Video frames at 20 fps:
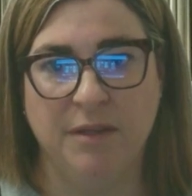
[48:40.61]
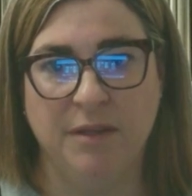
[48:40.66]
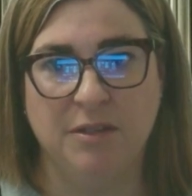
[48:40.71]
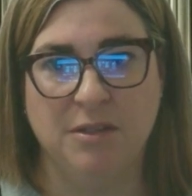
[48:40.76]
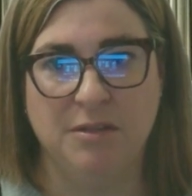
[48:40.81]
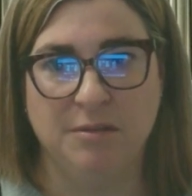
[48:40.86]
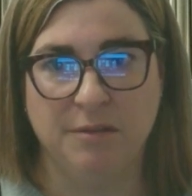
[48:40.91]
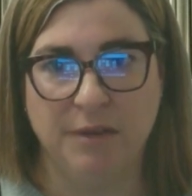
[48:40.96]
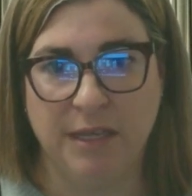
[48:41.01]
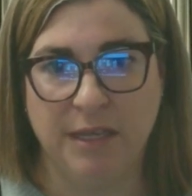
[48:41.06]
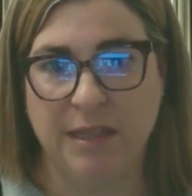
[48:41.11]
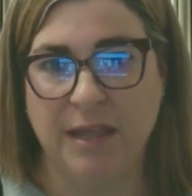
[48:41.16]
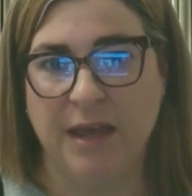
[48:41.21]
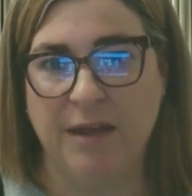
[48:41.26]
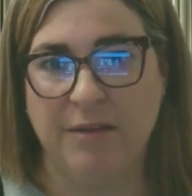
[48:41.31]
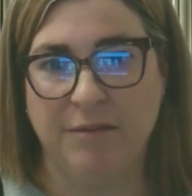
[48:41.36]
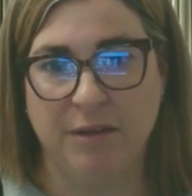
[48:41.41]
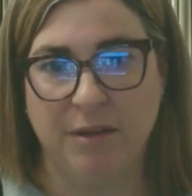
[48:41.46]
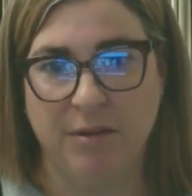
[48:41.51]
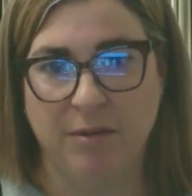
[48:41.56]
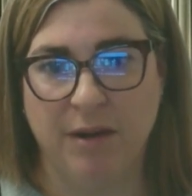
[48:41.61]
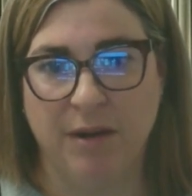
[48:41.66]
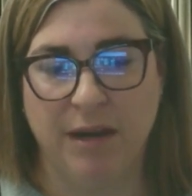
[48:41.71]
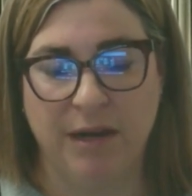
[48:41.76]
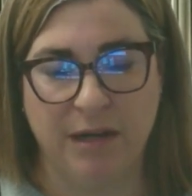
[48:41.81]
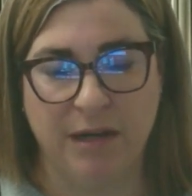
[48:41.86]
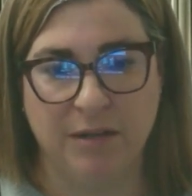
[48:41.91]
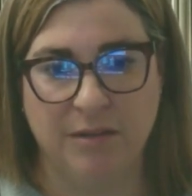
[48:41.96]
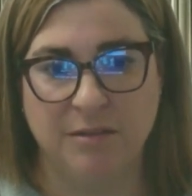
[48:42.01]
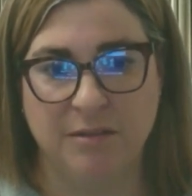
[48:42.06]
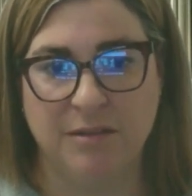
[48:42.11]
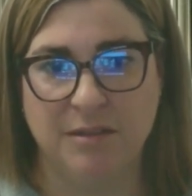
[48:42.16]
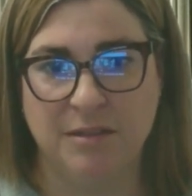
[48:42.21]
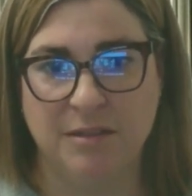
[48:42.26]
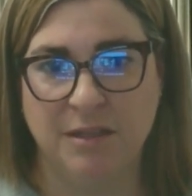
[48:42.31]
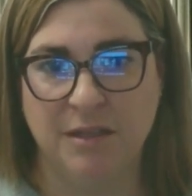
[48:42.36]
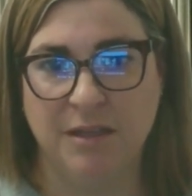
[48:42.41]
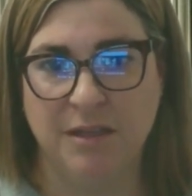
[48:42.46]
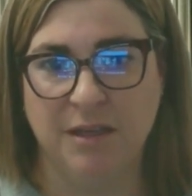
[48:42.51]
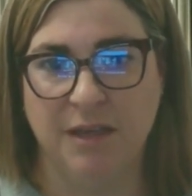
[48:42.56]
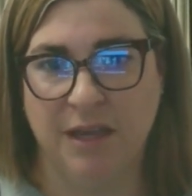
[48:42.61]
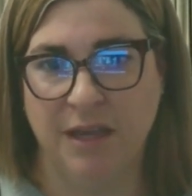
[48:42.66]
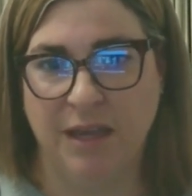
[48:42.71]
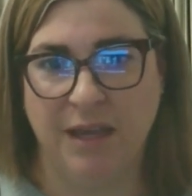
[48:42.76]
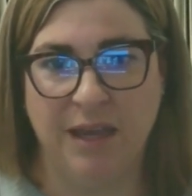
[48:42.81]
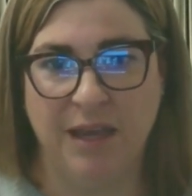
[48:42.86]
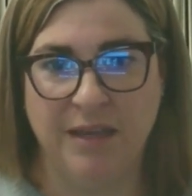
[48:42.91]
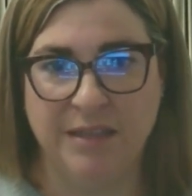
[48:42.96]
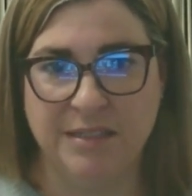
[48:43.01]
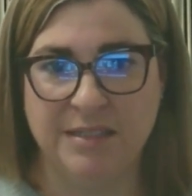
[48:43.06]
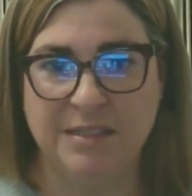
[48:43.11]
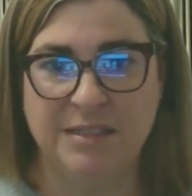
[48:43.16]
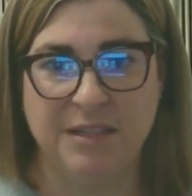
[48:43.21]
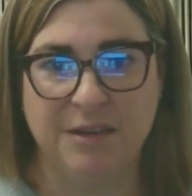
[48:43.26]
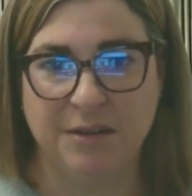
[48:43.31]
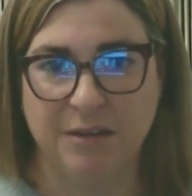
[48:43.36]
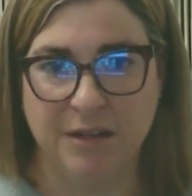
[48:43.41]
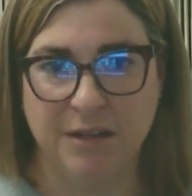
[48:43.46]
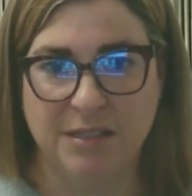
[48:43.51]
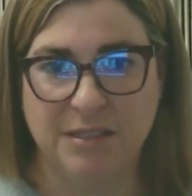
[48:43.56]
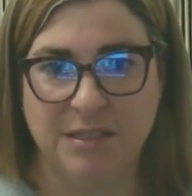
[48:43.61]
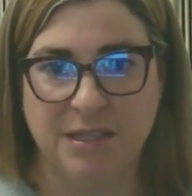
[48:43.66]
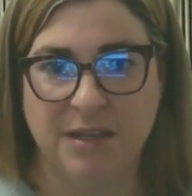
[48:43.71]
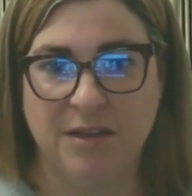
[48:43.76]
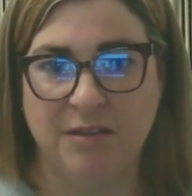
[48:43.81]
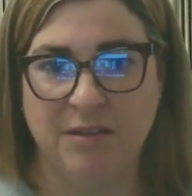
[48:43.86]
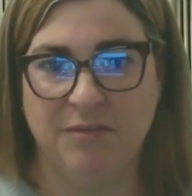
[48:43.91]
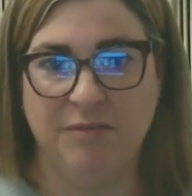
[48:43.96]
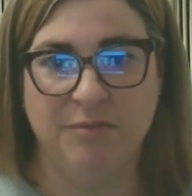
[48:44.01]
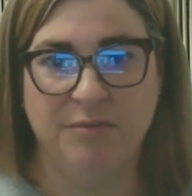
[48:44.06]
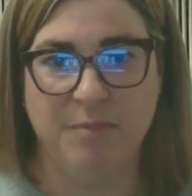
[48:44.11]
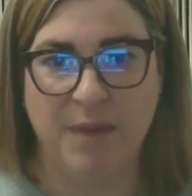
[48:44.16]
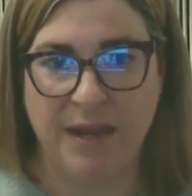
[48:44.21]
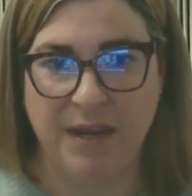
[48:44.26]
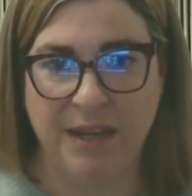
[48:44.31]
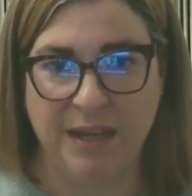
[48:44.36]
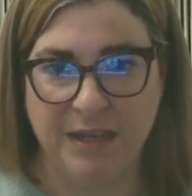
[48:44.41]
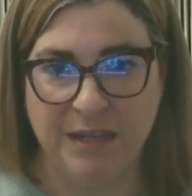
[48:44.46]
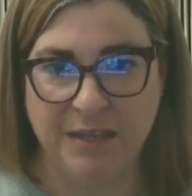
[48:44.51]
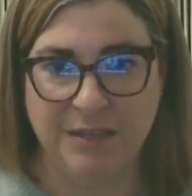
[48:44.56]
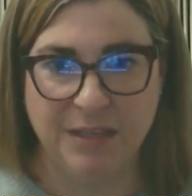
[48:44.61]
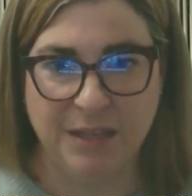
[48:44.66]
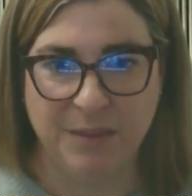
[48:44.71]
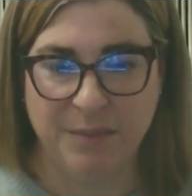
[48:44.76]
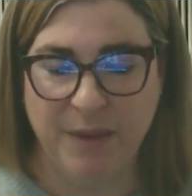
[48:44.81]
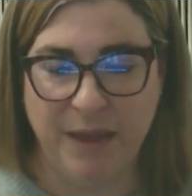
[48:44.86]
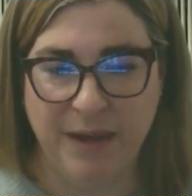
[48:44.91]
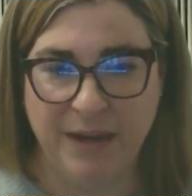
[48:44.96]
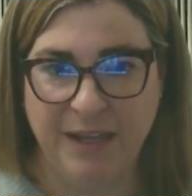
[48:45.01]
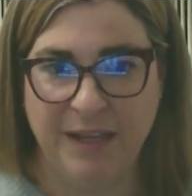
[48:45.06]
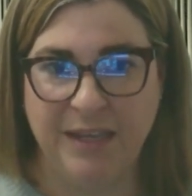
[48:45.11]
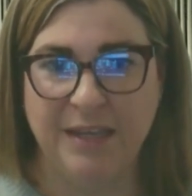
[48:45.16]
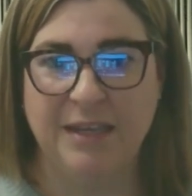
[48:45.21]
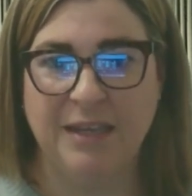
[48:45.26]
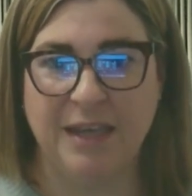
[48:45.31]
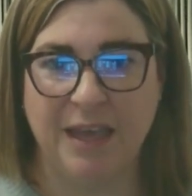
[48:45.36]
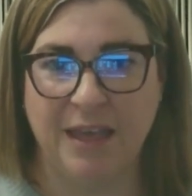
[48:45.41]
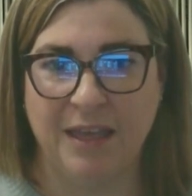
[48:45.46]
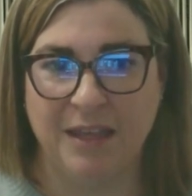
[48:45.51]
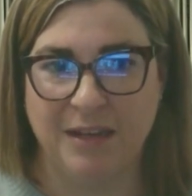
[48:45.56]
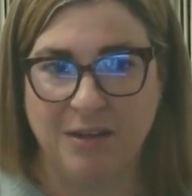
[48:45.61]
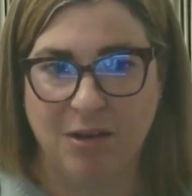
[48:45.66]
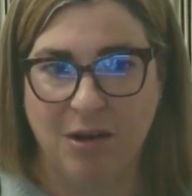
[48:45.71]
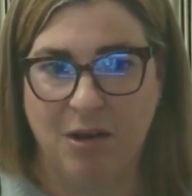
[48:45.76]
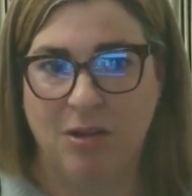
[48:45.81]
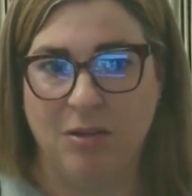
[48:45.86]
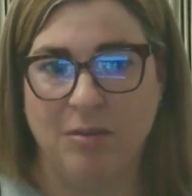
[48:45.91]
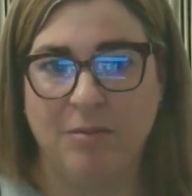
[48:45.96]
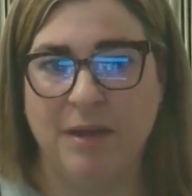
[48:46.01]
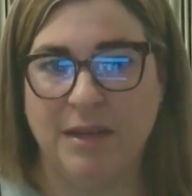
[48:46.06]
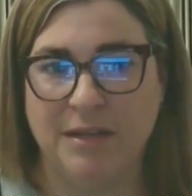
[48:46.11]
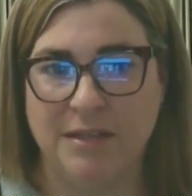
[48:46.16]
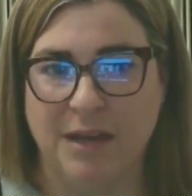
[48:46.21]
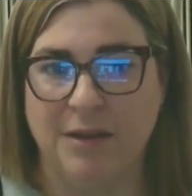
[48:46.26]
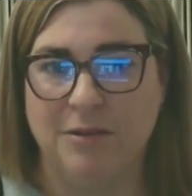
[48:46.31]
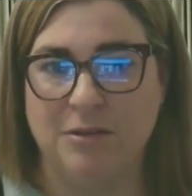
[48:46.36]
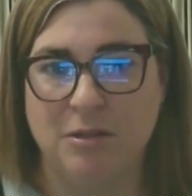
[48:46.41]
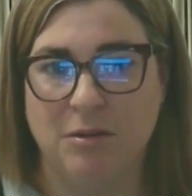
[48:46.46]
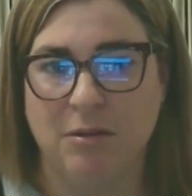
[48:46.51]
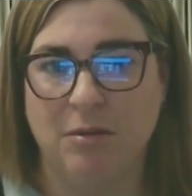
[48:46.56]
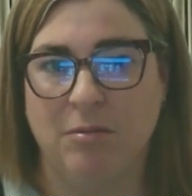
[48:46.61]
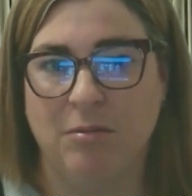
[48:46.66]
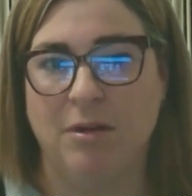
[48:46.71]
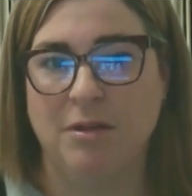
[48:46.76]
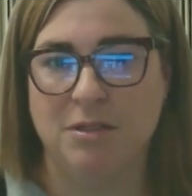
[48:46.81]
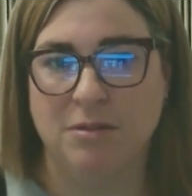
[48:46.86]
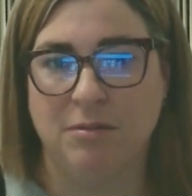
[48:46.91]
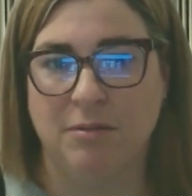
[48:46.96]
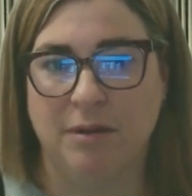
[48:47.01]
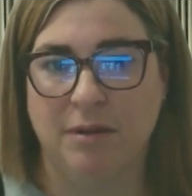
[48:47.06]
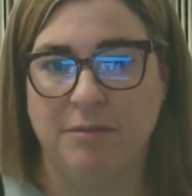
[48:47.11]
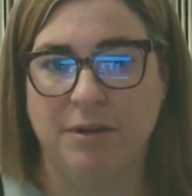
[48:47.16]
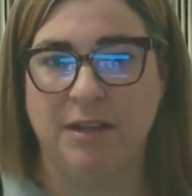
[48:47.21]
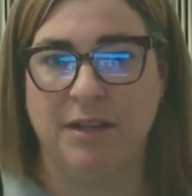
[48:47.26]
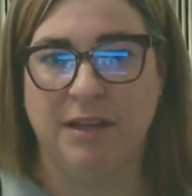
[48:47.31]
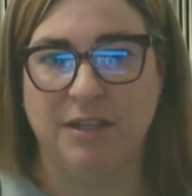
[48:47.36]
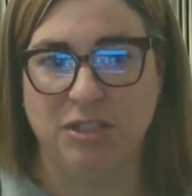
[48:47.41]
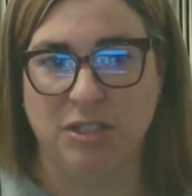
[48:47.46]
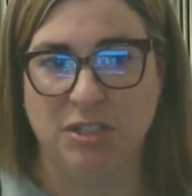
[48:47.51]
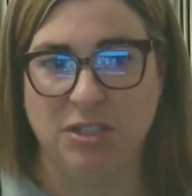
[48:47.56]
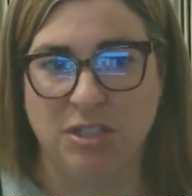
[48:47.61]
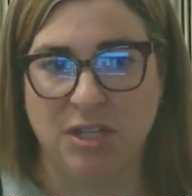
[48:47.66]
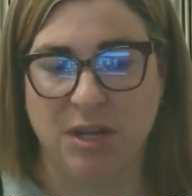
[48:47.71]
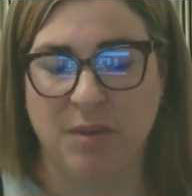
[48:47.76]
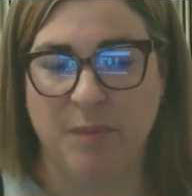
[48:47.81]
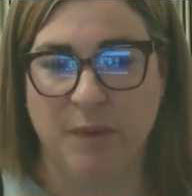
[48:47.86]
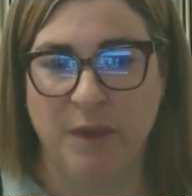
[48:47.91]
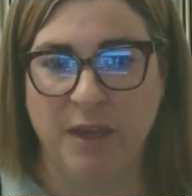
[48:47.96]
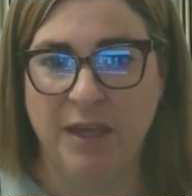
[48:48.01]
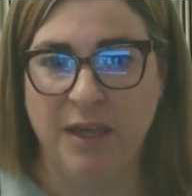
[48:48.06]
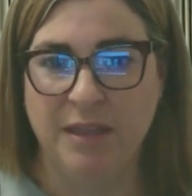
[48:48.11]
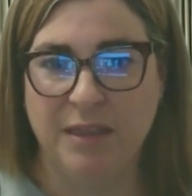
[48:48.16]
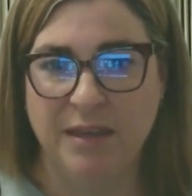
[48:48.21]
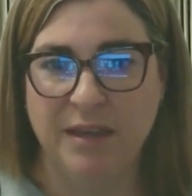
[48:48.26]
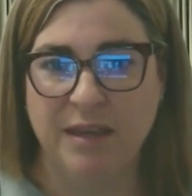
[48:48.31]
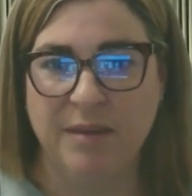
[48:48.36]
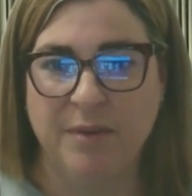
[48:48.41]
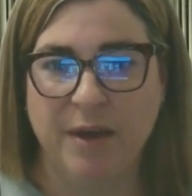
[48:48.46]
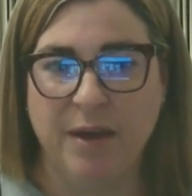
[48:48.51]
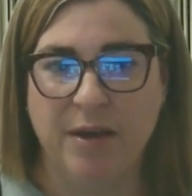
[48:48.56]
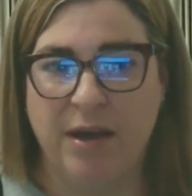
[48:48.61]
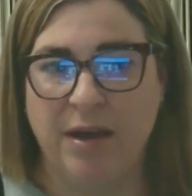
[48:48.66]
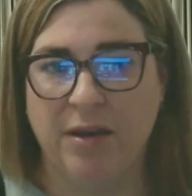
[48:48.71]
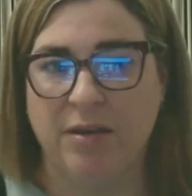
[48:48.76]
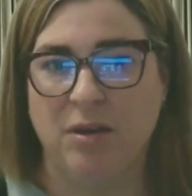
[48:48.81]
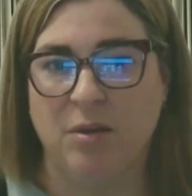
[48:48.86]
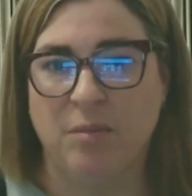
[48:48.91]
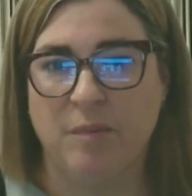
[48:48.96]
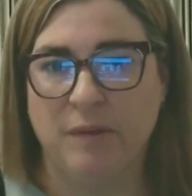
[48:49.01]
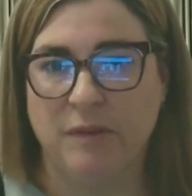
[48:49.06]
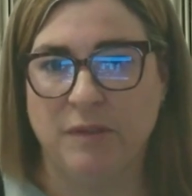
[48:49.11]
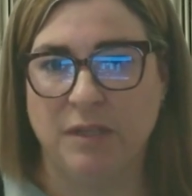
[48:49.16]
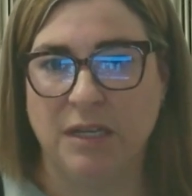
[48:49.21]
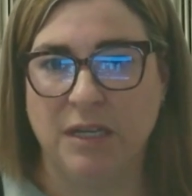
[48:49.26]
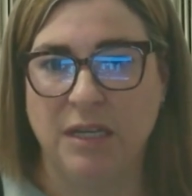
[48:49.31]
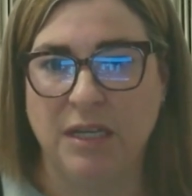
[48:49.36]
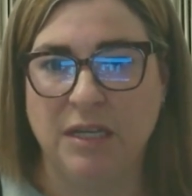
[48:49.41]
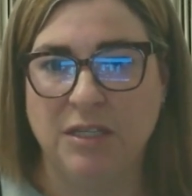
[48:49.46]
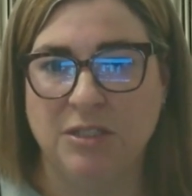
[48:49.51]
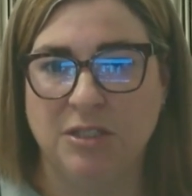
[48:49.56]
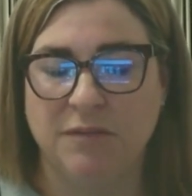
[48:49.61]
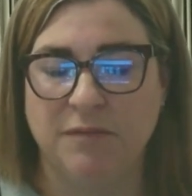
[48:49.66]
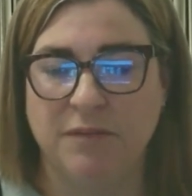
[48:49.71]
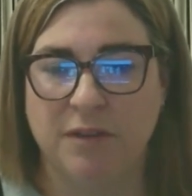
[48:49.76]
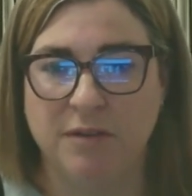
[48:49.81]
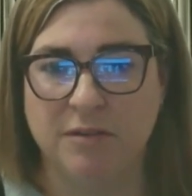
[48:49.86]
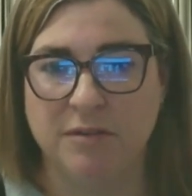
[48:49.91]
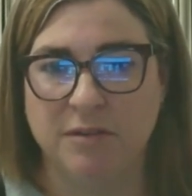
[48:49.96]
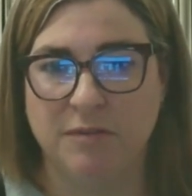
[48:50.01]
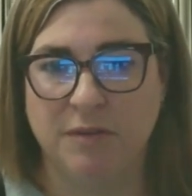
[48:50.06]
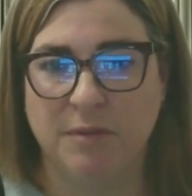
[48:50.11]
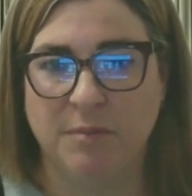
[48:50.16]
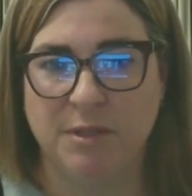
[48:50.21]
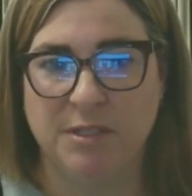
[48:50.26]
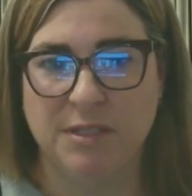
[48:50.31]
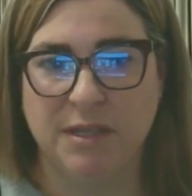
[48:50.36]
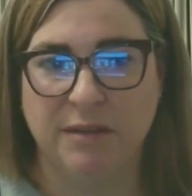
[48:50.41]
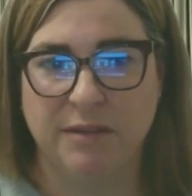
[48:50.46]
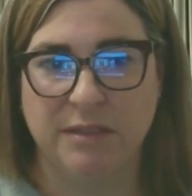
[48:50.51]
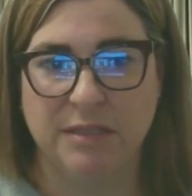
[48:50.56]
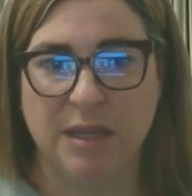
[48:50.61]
Doing that requires a series of many to many, and all the way down to a one-to-one relationship. Think about how you're building each of those from a skill